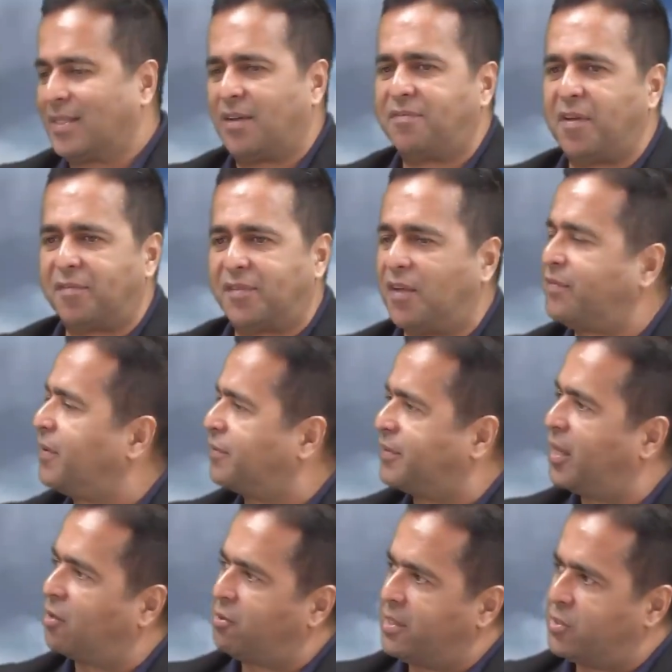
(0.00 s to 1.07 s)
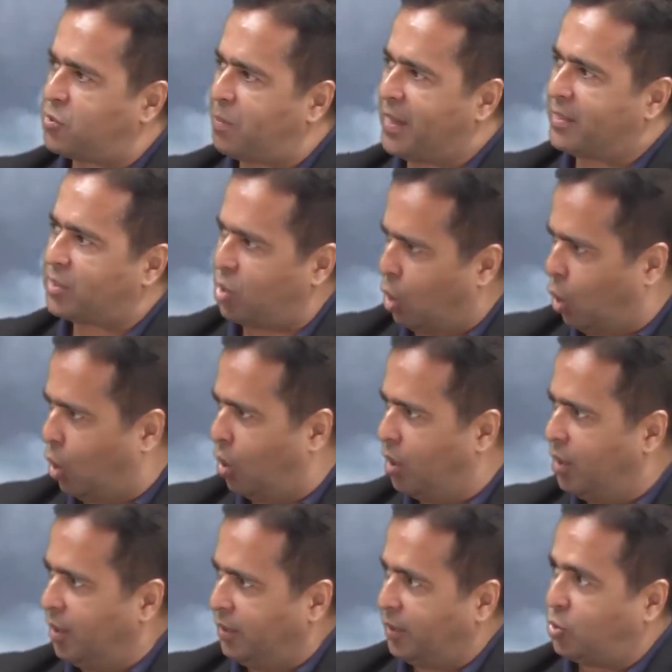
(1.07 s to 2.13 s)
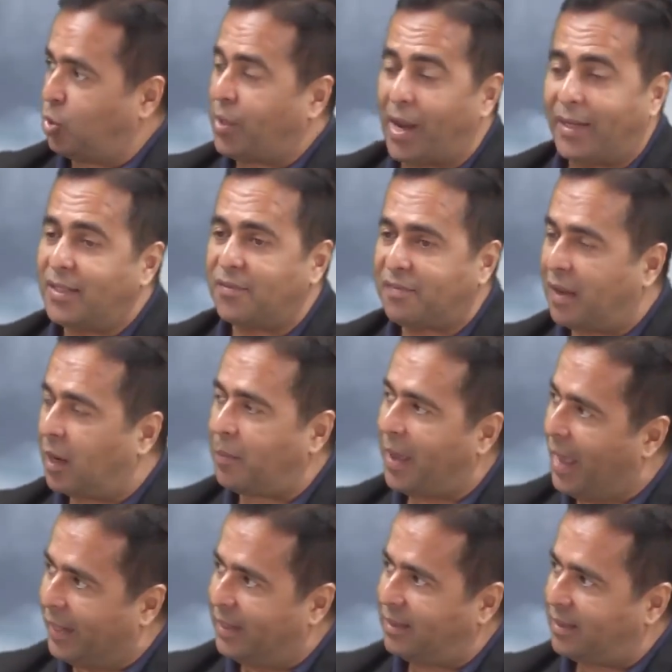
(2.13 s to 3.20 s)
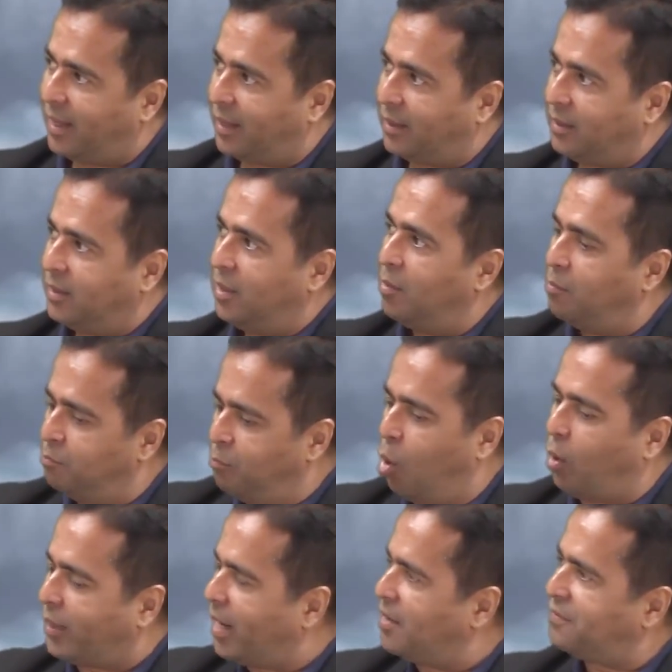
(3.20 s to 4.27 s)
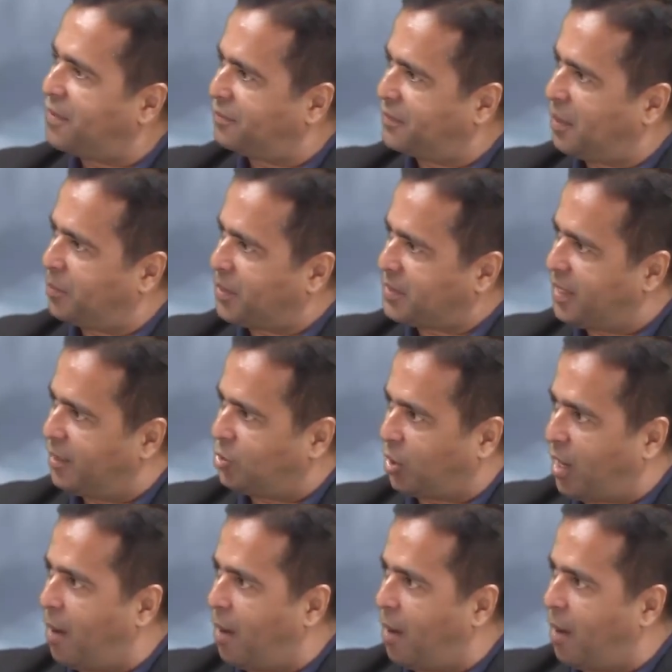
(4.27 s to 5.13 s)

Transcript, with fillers: has a 50 50 green space law that you can't develop anything more than 50%.